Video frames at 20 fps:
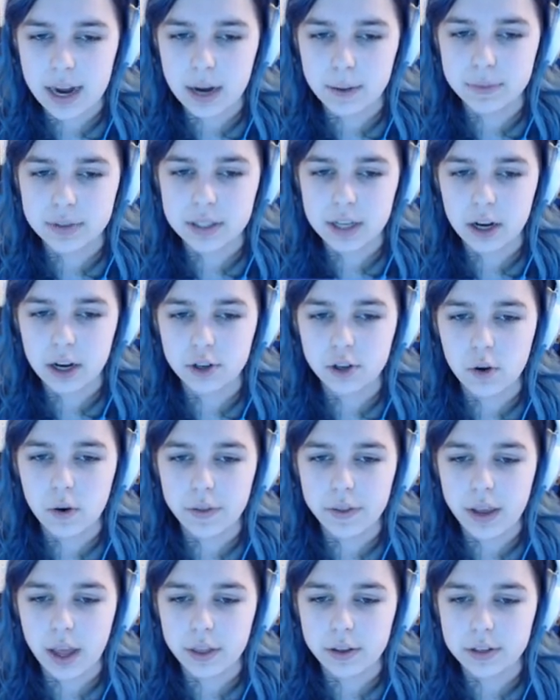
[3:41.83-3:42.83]
I'm scared to go on
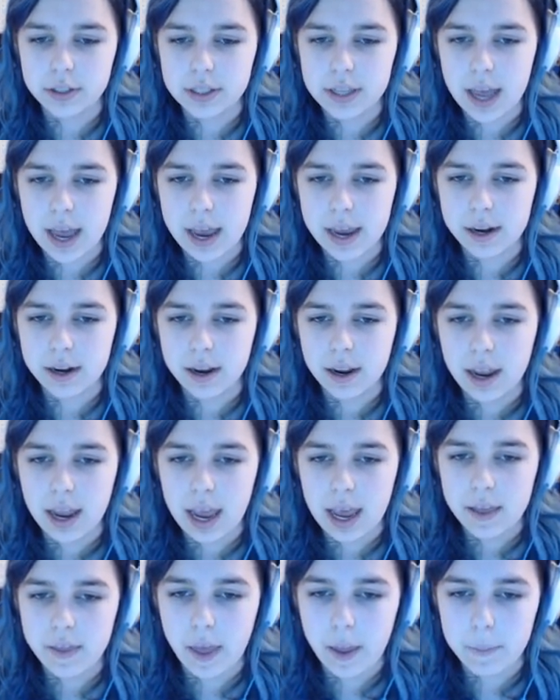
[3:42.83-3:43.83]
the other side
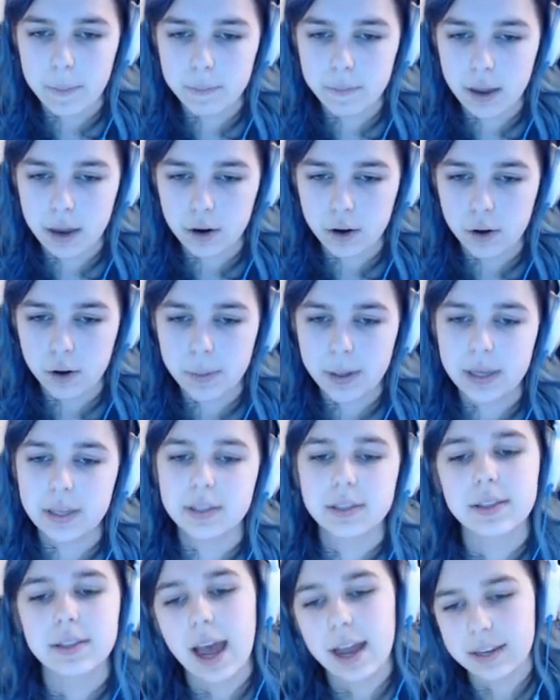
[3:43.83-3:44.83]
and then middle
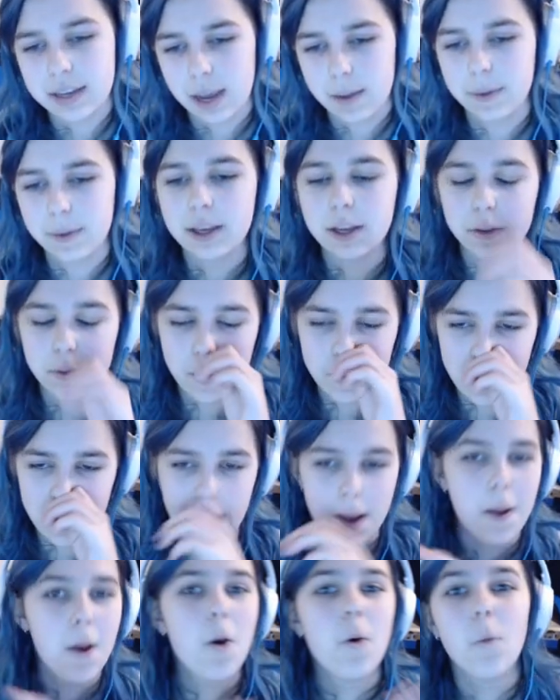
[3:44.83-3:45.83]
because that time it killed.
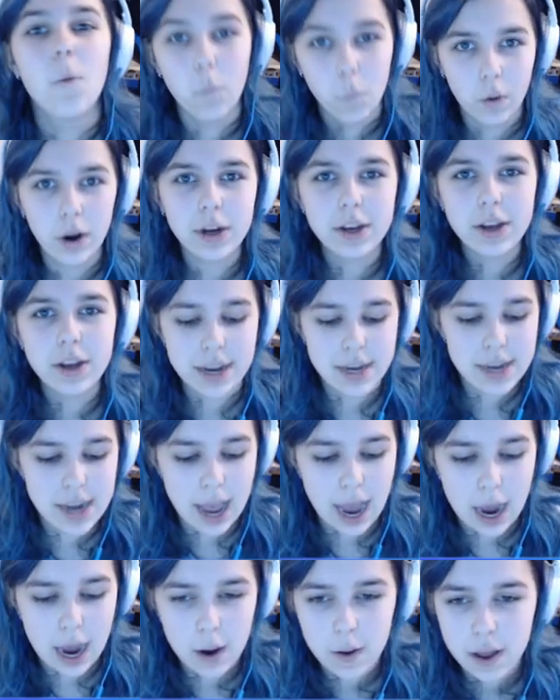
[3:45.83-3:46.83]
Okay, we're good
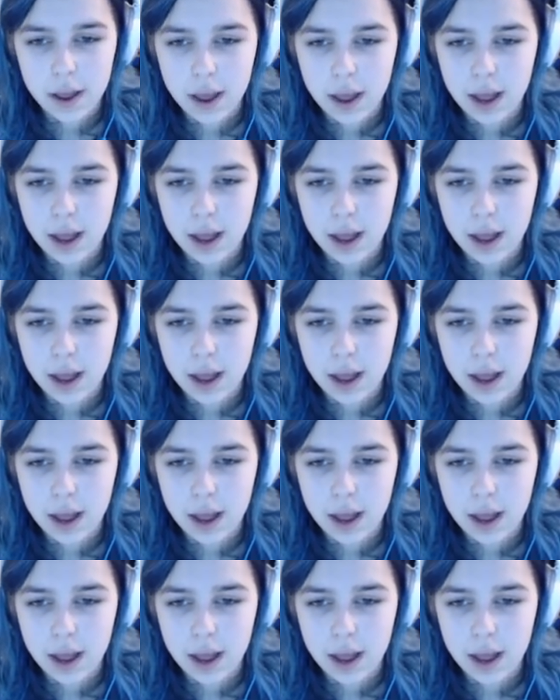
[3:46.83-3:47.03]
now.